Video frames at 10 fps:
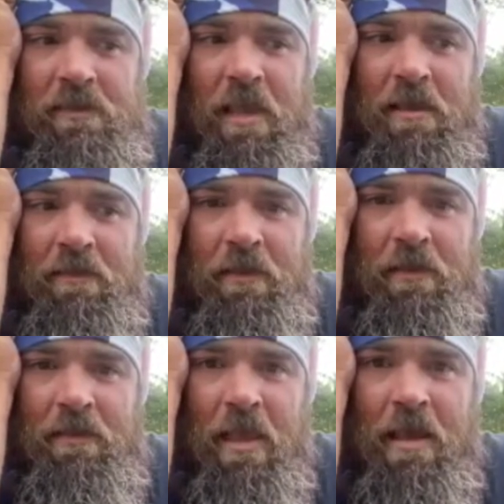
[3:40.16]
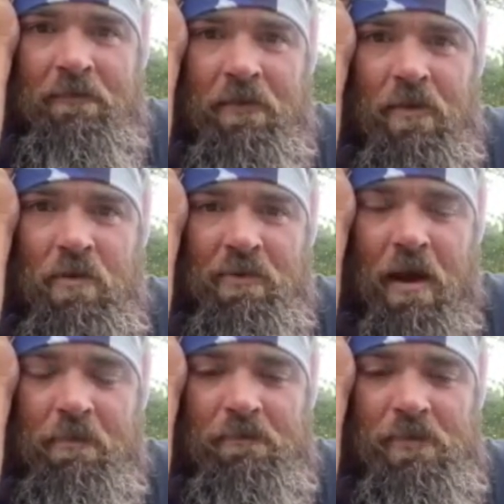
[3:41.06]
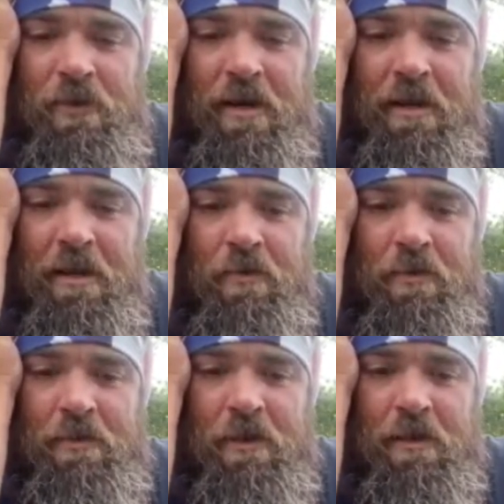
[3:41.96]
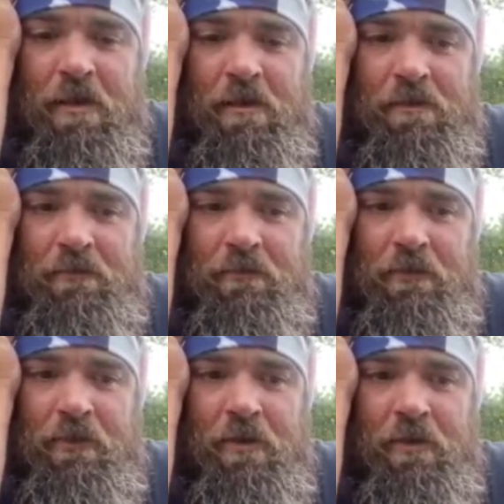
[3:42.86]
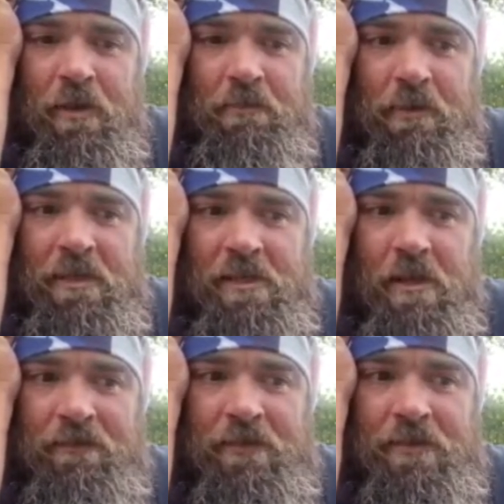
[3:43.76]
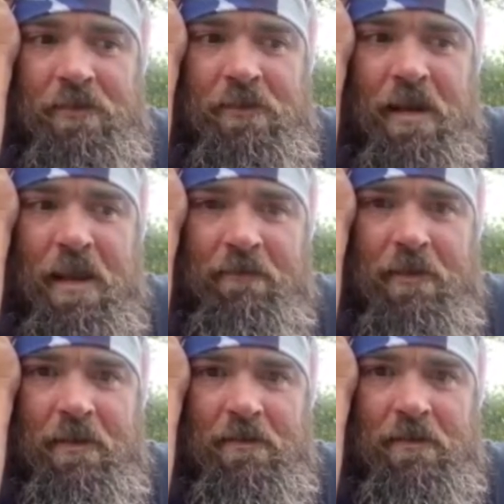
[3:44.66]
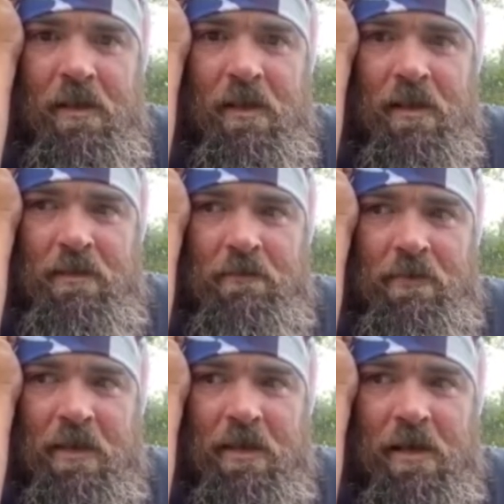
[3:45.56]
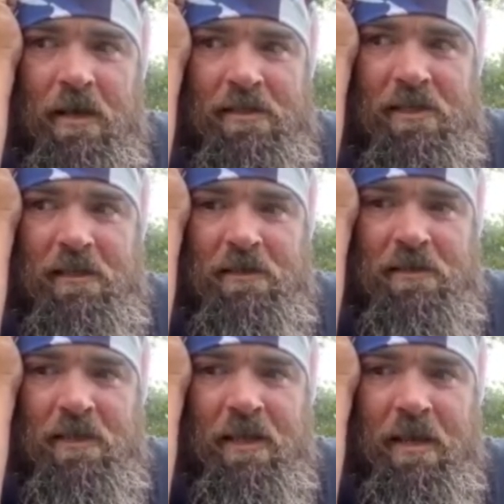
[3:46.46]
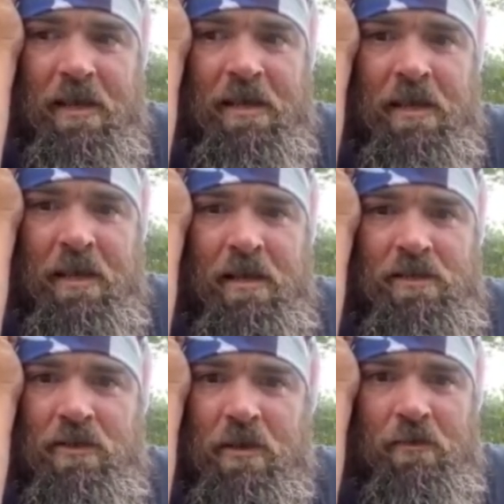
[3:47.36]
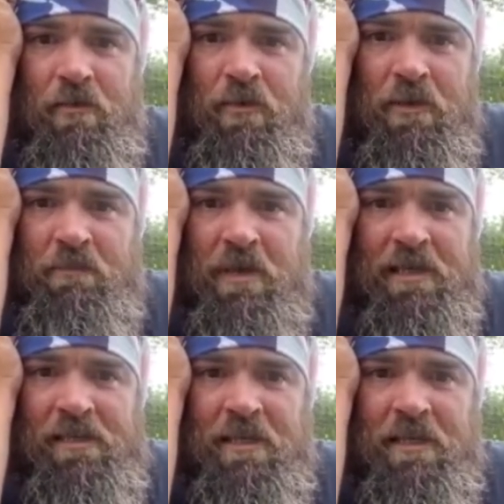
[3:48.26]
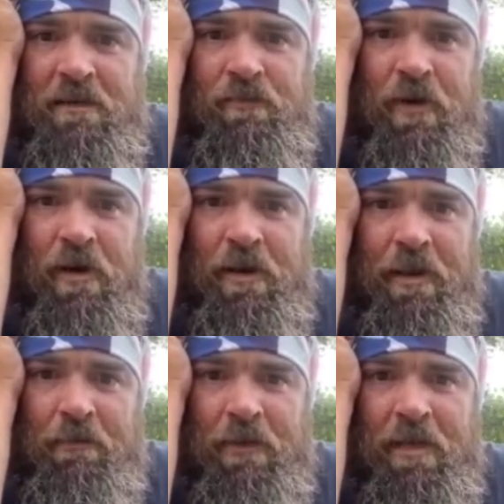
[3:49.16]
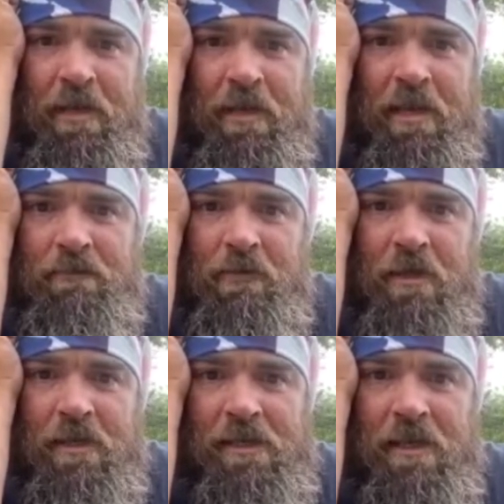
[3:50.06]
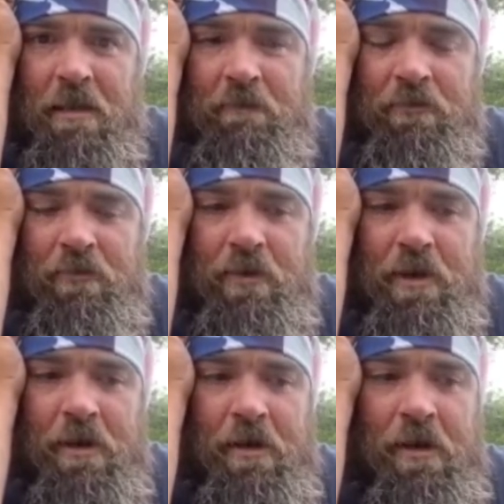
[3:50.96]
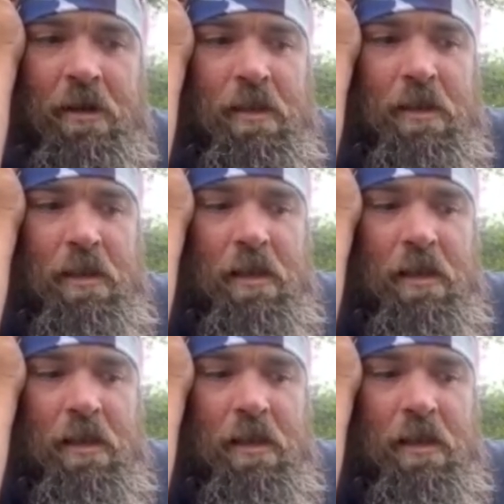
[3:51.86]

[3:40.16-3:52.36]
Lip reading: they have their own problems right now with that police officer having to be sentenced today. So they were really busy and were unable to catch up to me as I came through here.